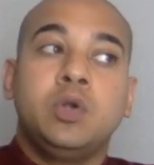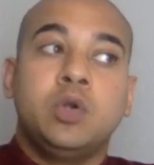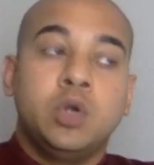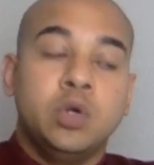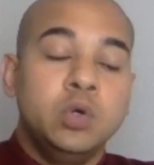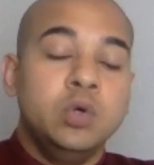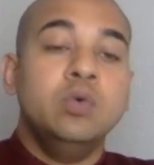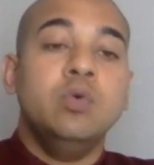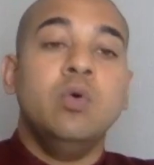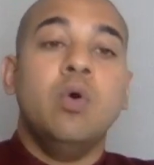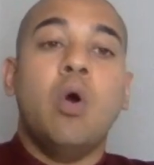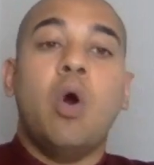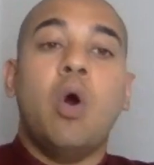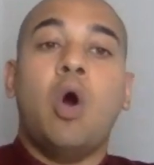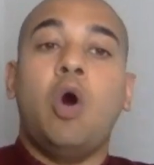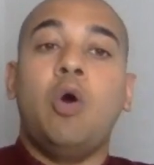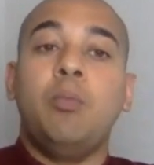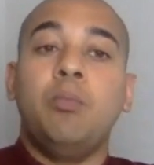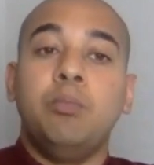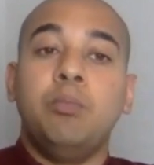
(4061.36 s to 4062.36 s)
two
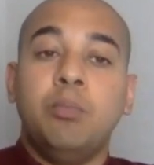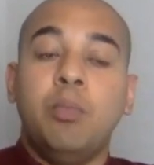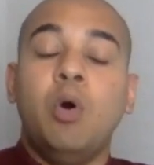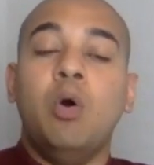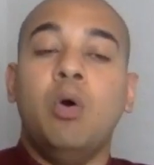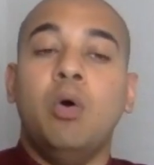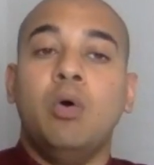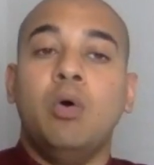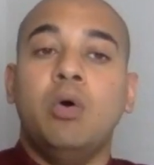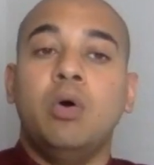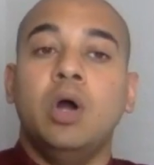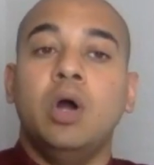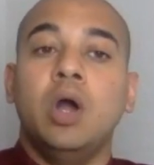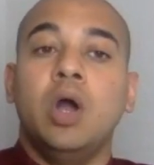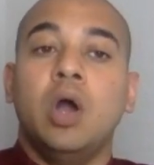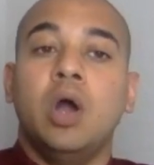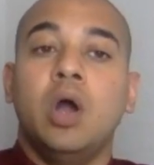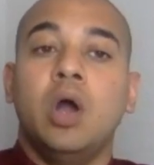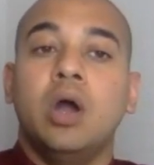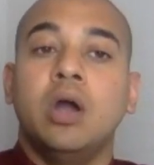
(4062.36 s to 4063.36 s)
or more,
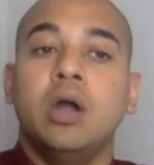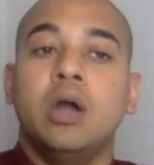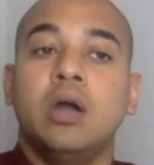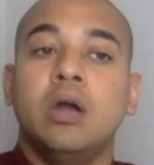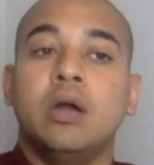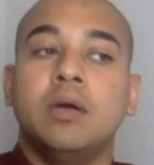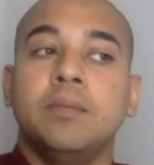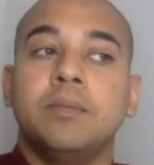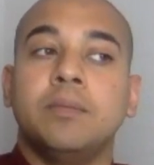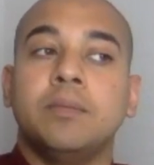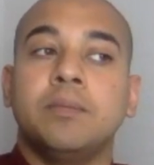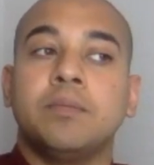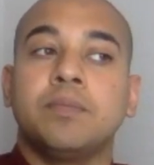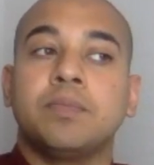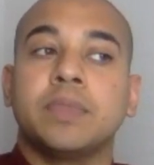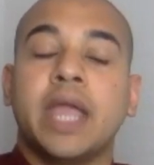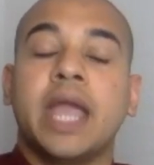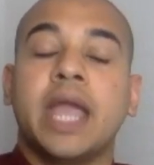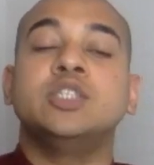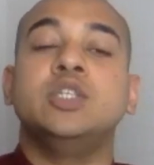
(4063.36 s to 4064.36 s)

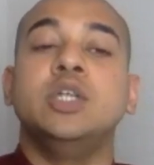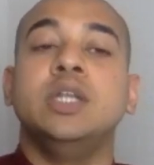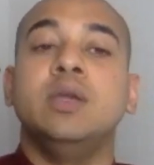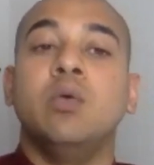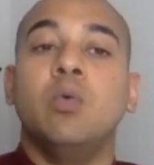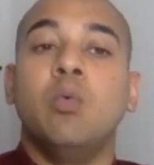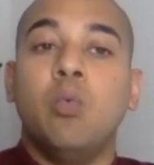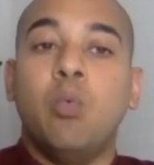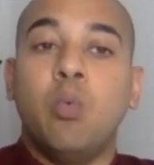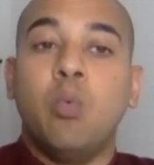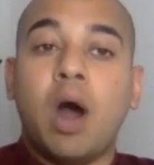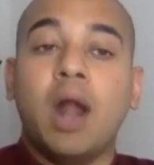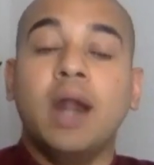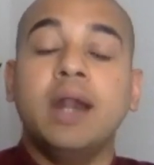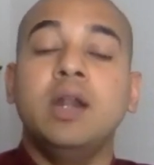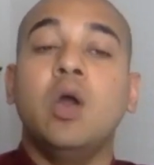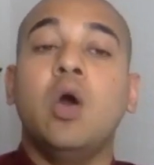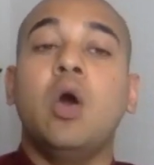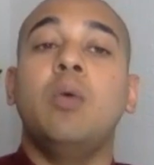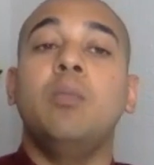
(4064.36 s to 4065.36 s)
actually
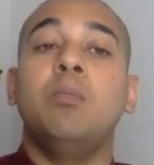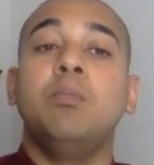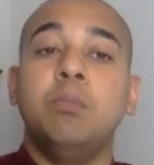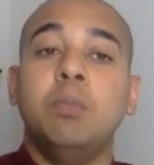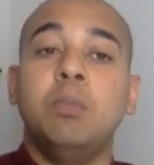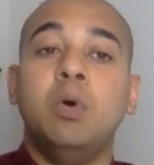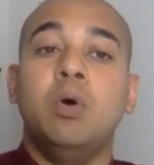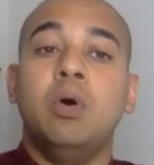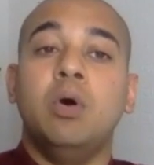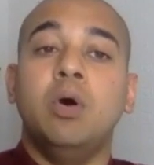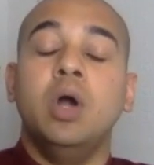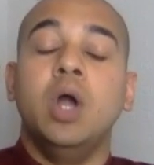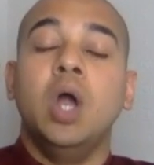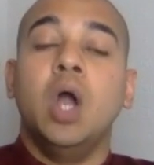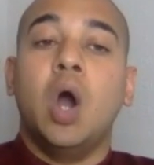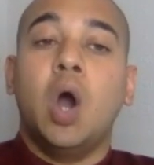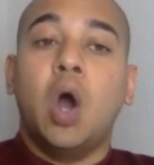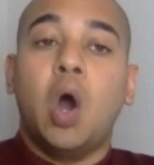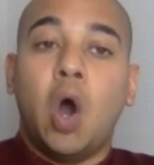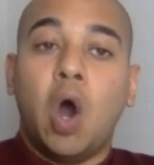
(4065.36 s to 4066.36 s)
one or more
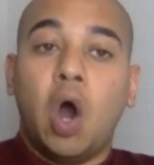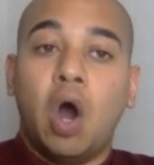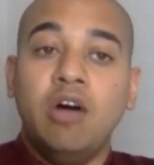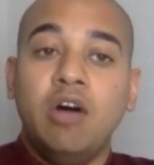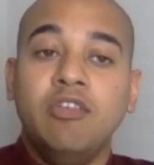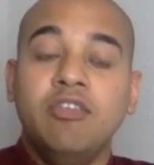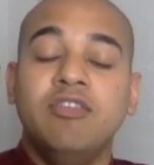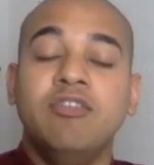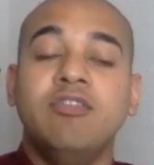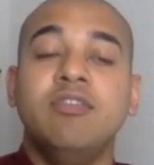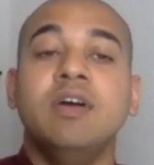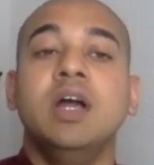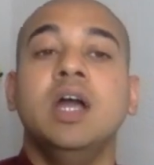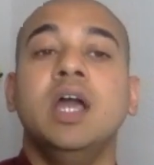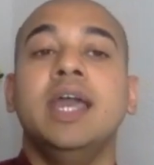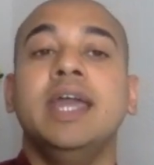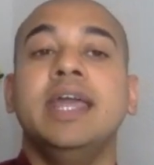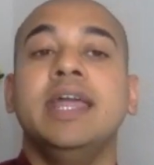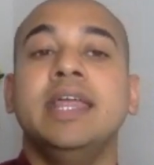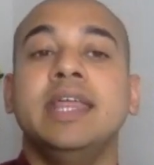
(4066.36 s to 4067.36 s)
of
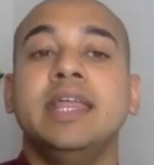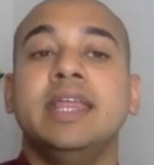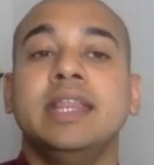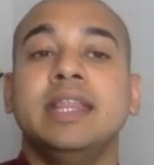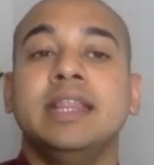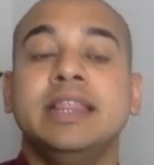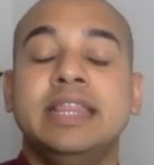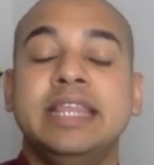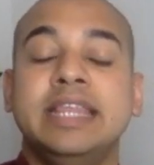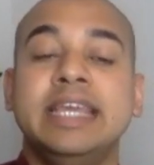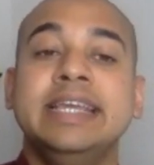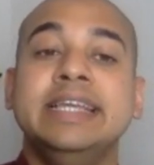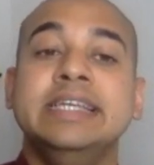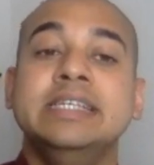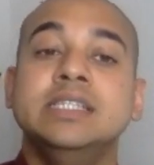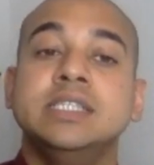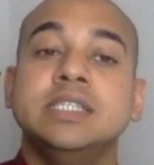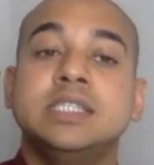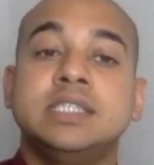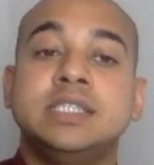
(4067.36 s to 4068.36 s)

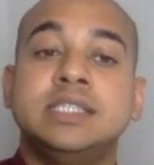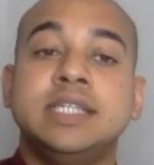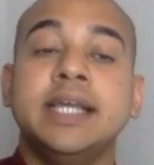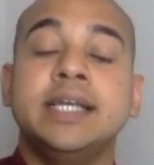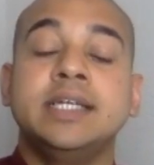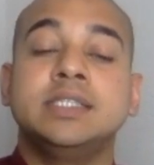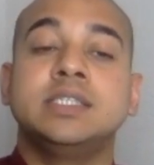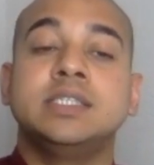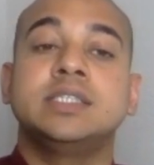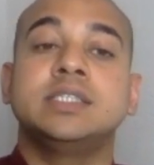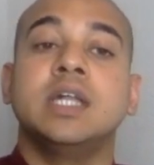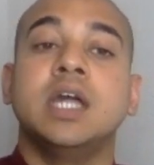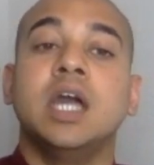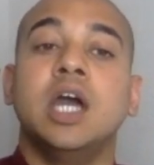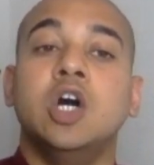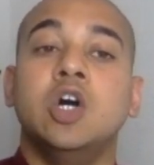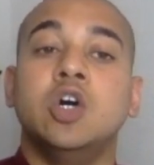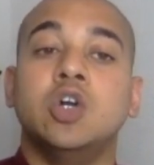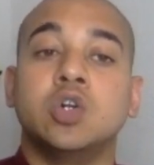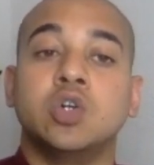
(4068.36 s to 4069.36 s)
the six
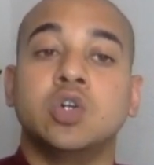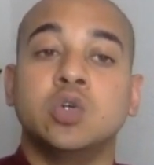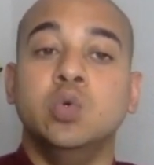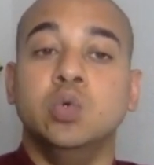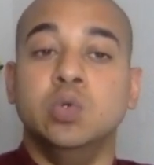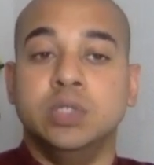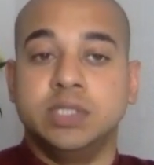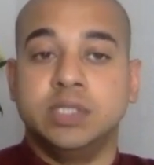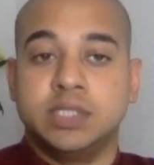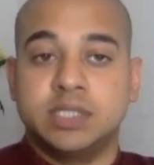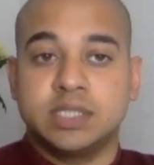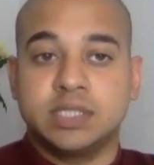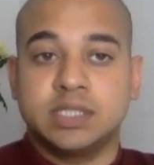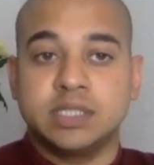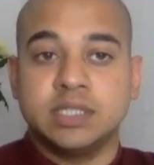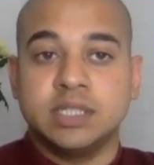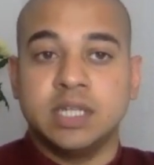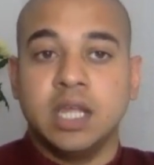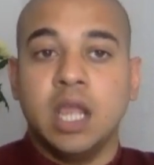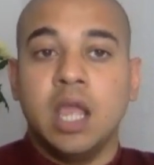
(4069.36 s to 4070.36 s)

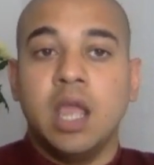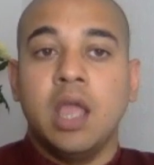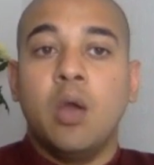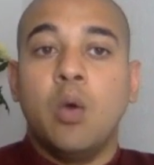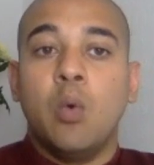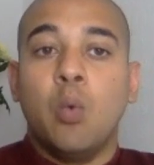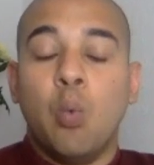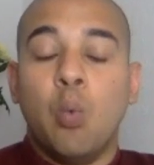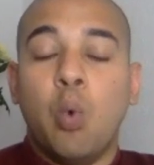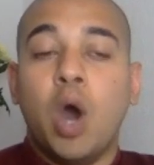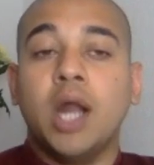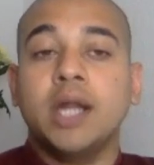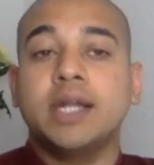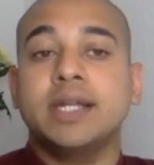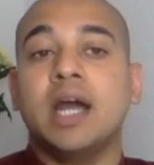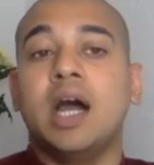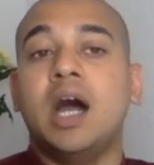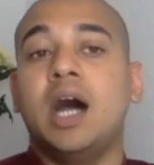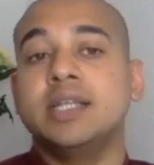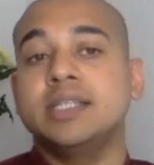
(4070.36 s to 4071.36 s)
roots.
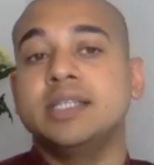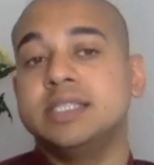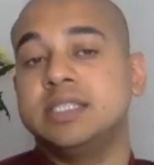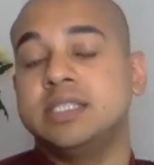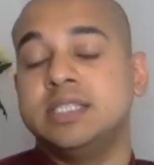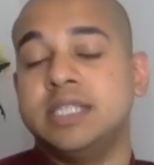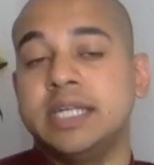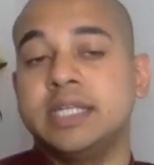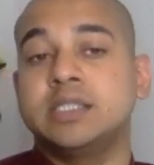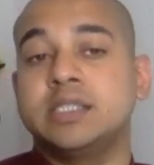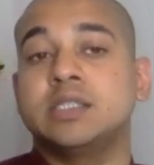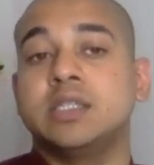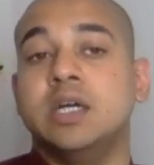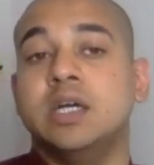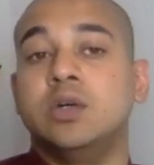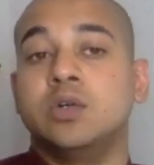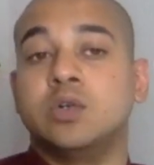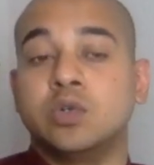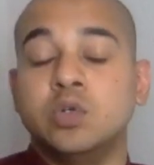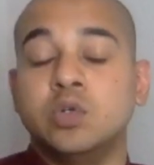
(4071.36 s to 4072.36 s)
What are the six
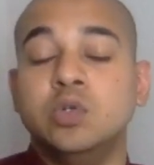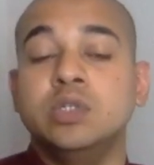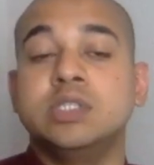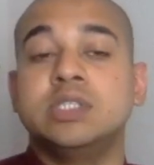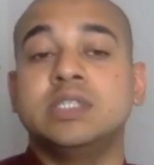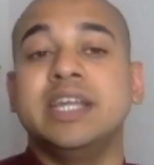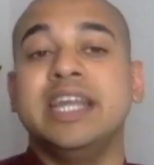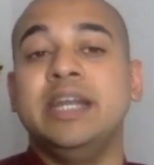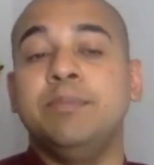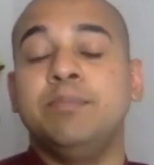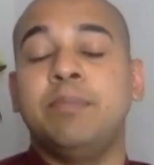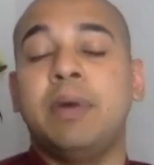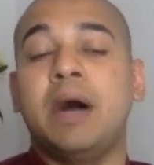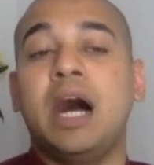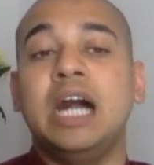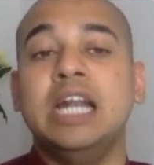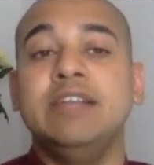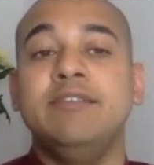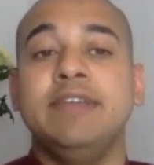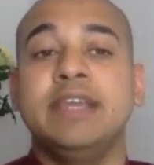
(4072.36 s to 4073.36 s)
roots? In
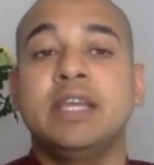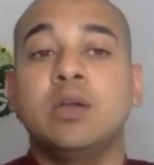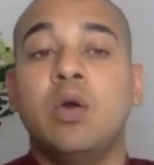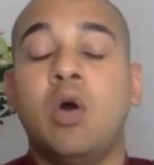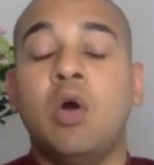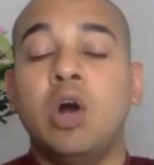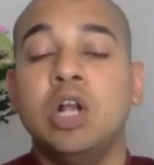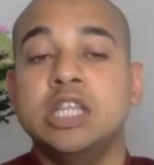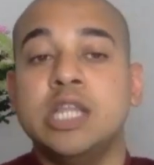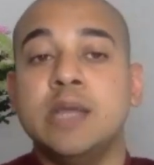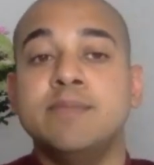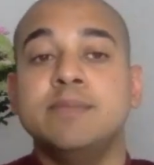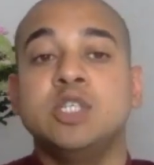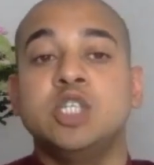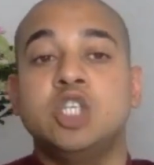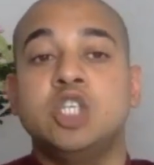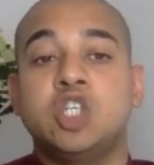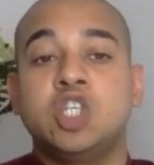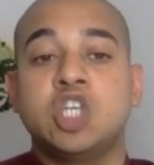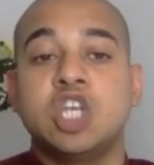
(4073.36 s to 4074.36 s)
Pali, we call them
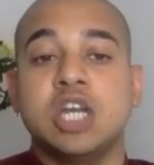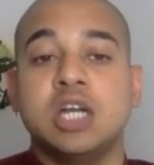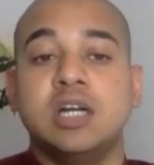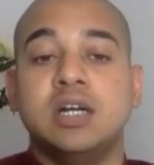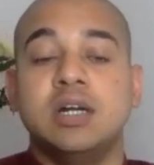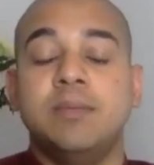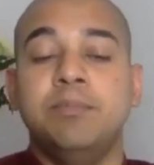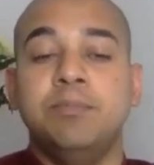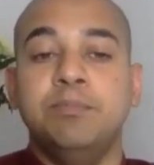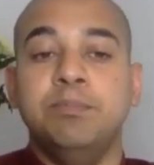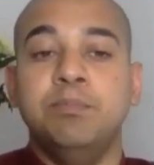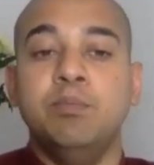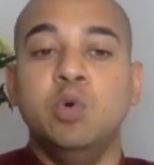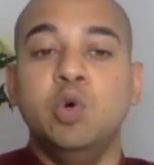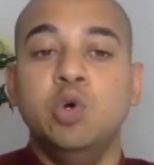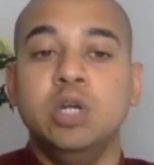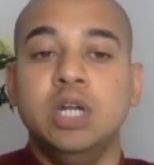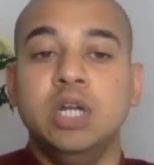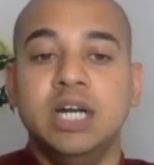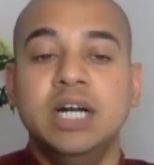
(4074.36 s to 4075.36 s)
cha
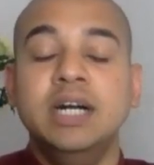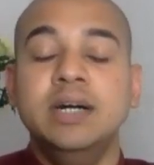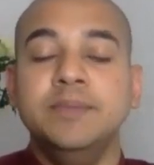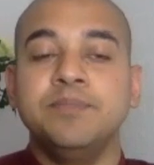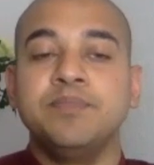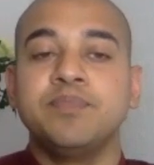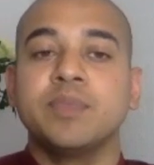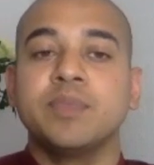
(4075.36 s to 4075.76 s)
mula,